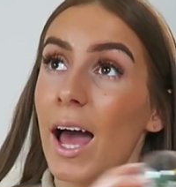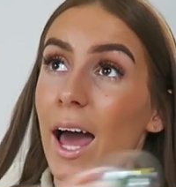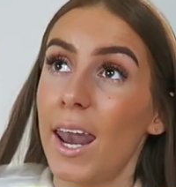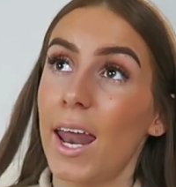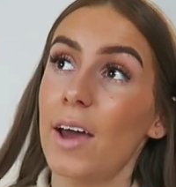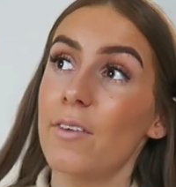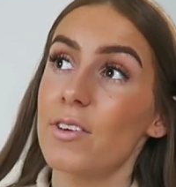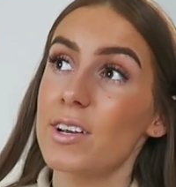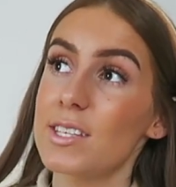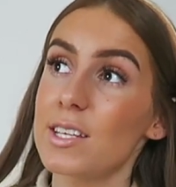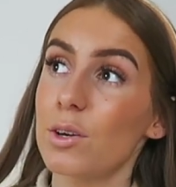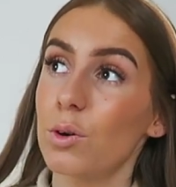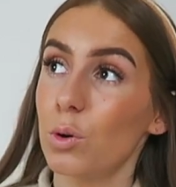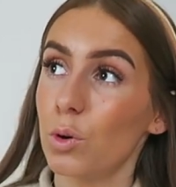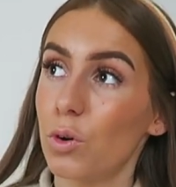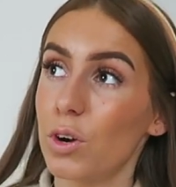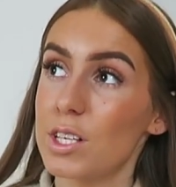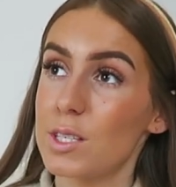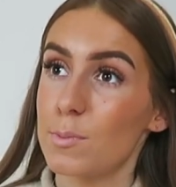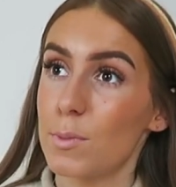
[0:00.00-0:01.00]
And every
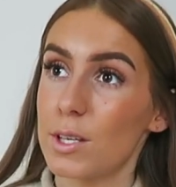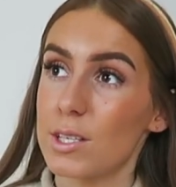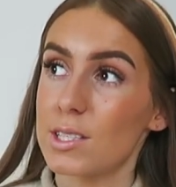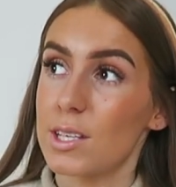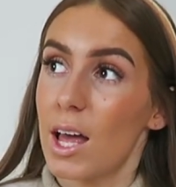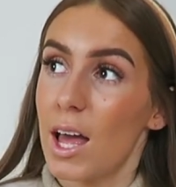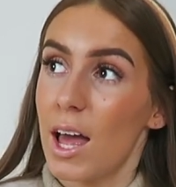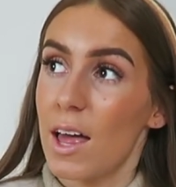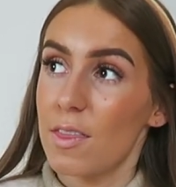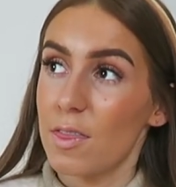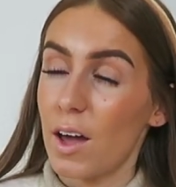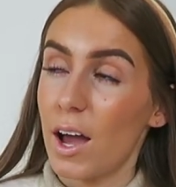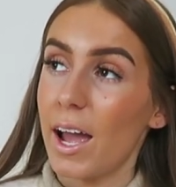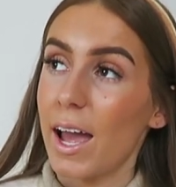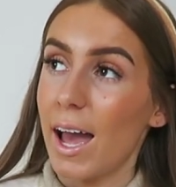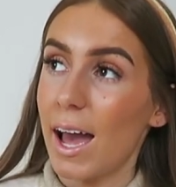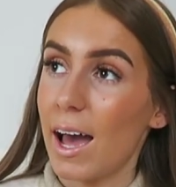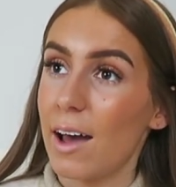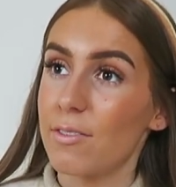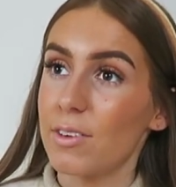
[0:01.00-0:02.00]
single Christmas that
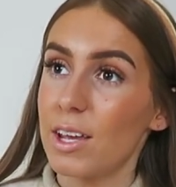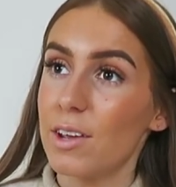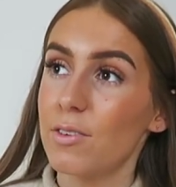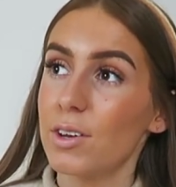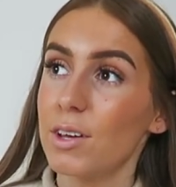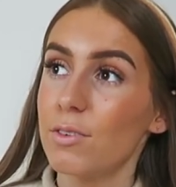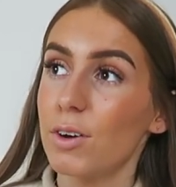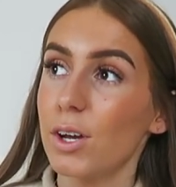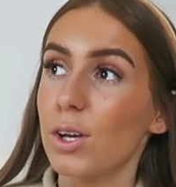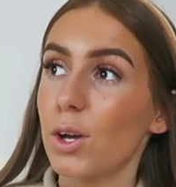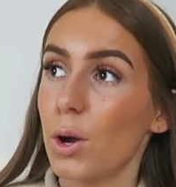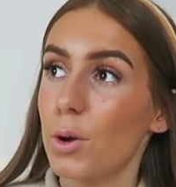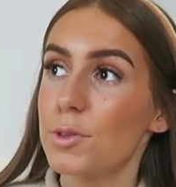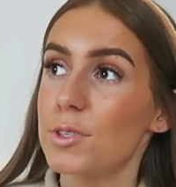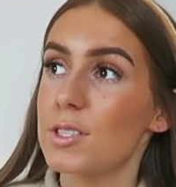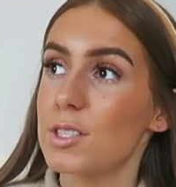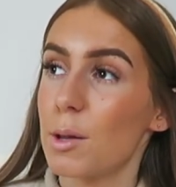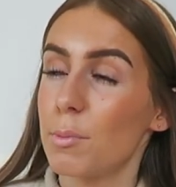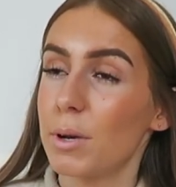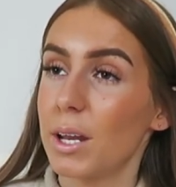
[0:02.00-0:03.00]
I have, even if I go
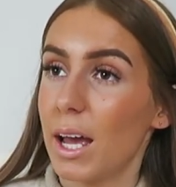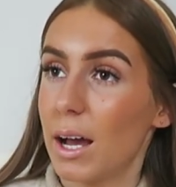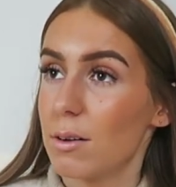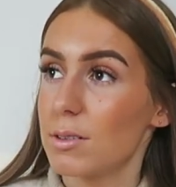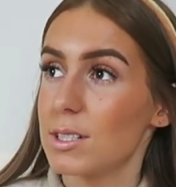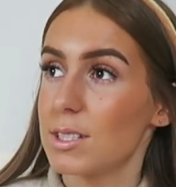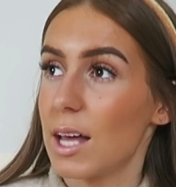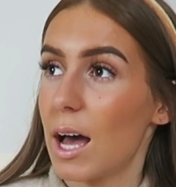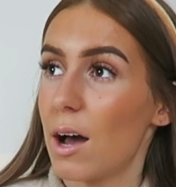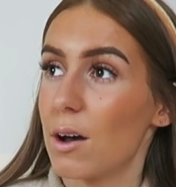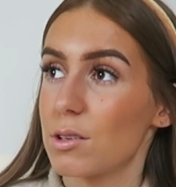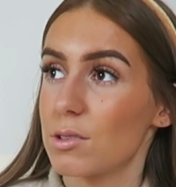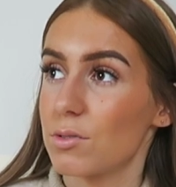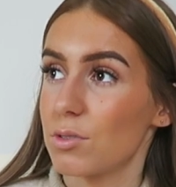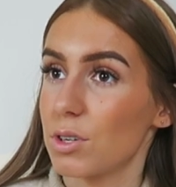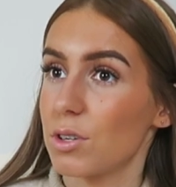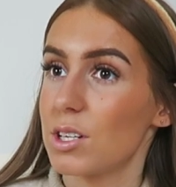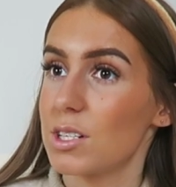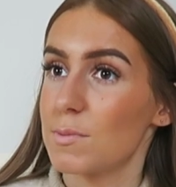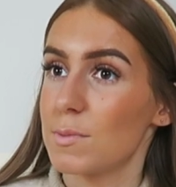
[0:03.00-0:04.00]
to somebody else's house
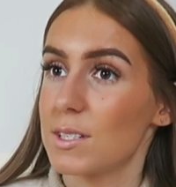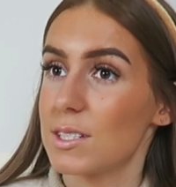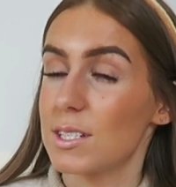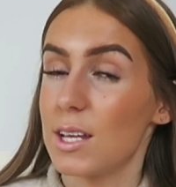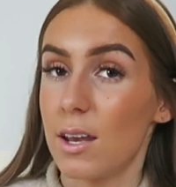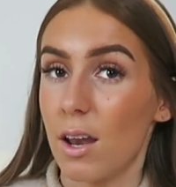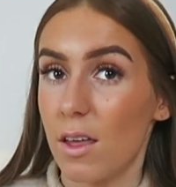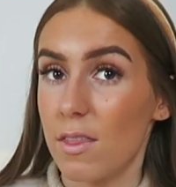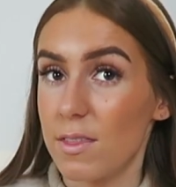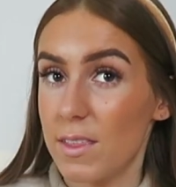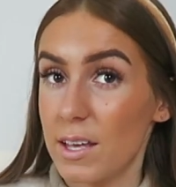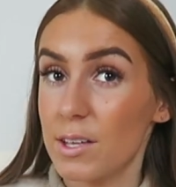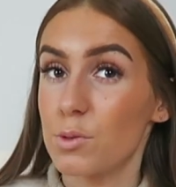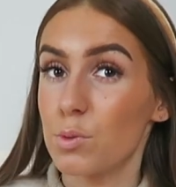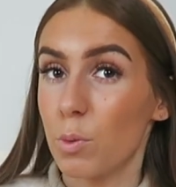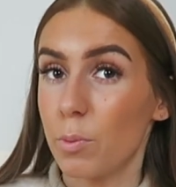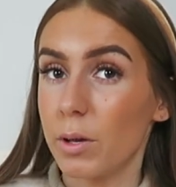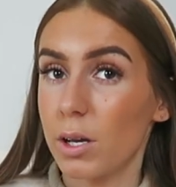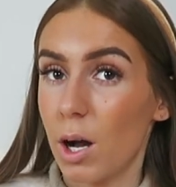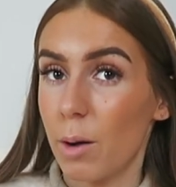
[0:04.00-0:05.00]
for a Christmas dinner,
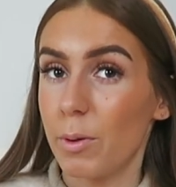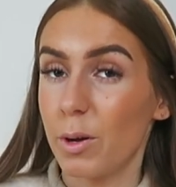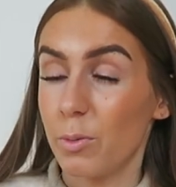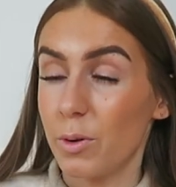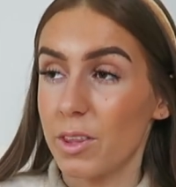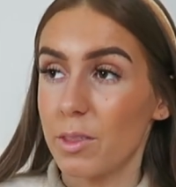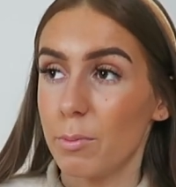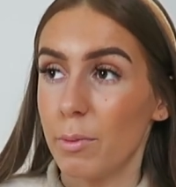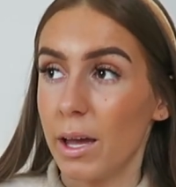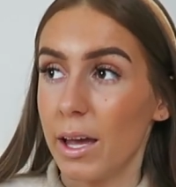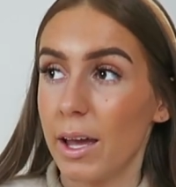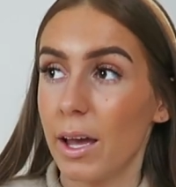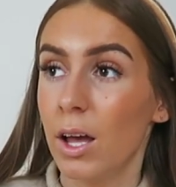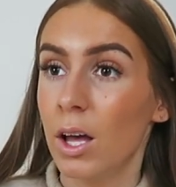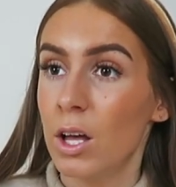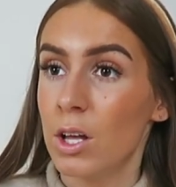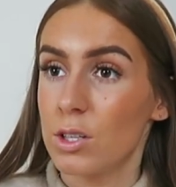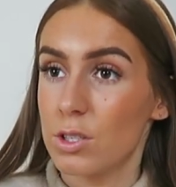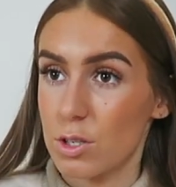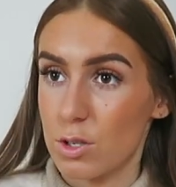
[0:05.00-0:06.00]
this will be coming with me
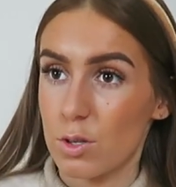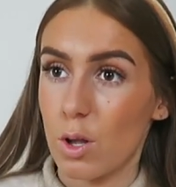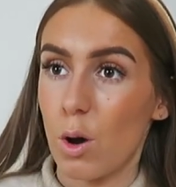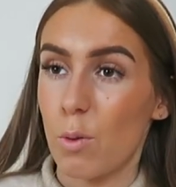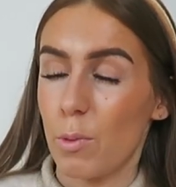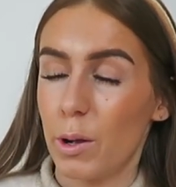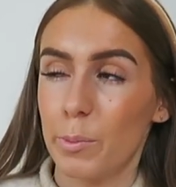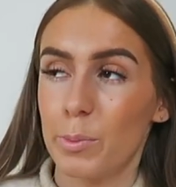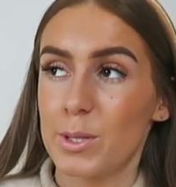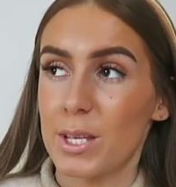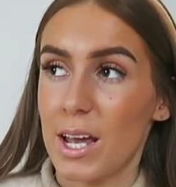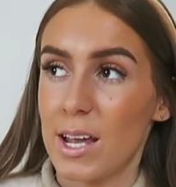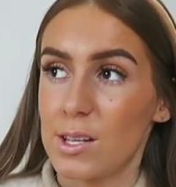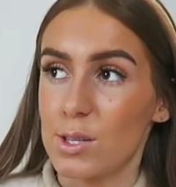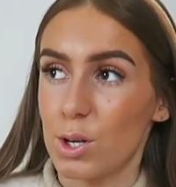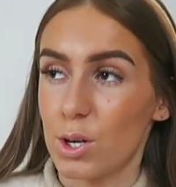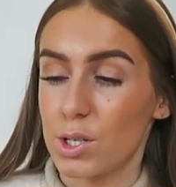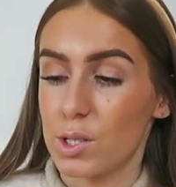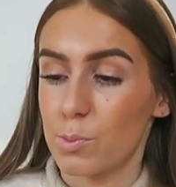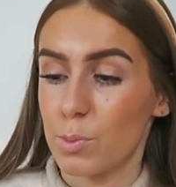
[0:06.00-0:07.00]
to salt my
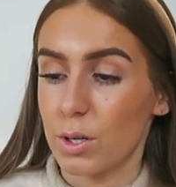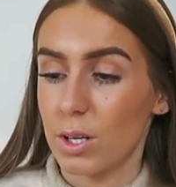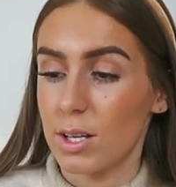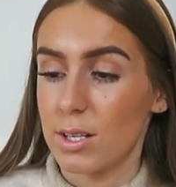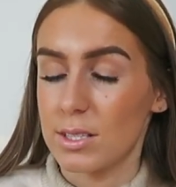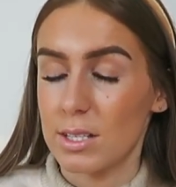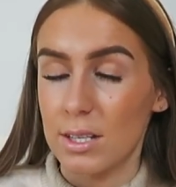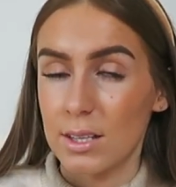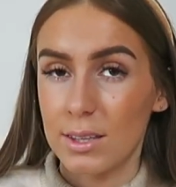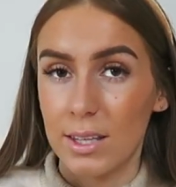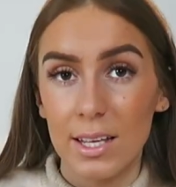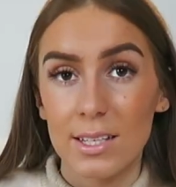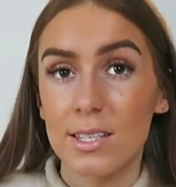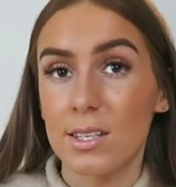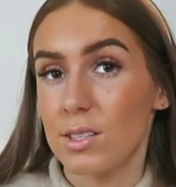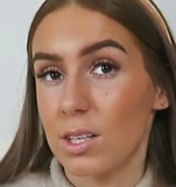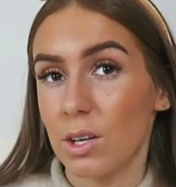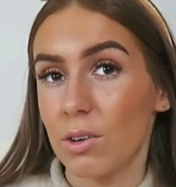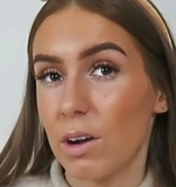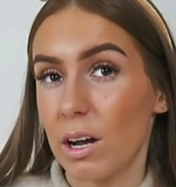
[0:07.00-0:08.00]
potatoes because
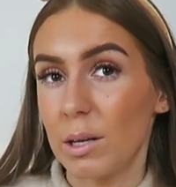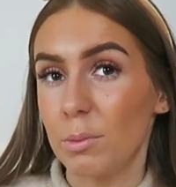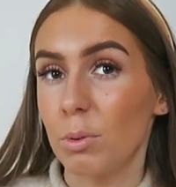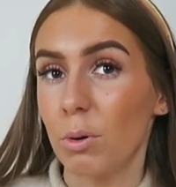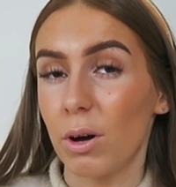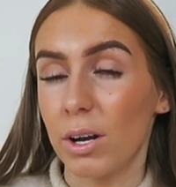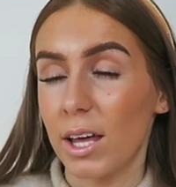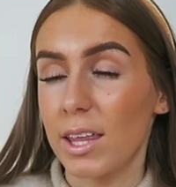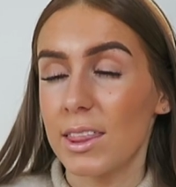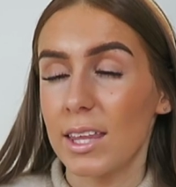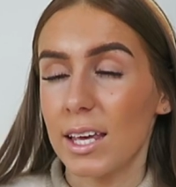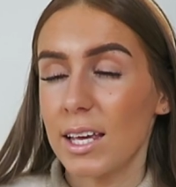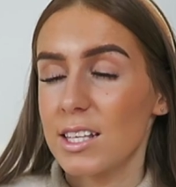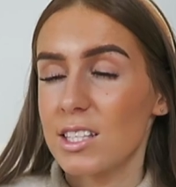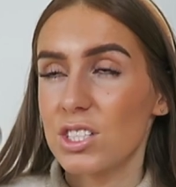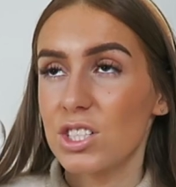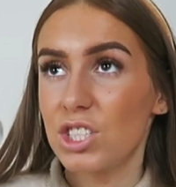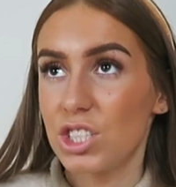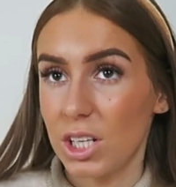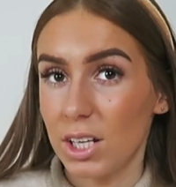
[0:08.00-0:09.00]
this is incredible and I think
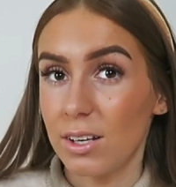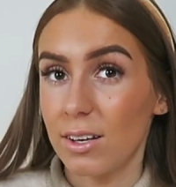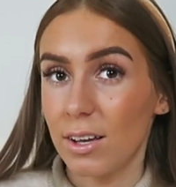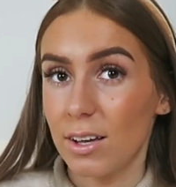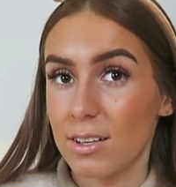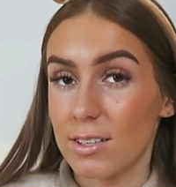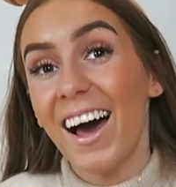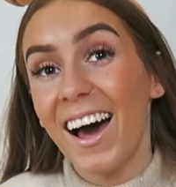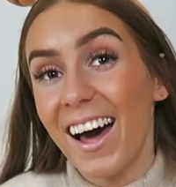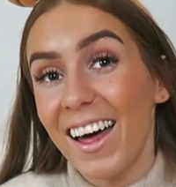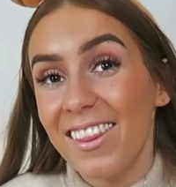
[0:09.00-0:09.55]
it's genius.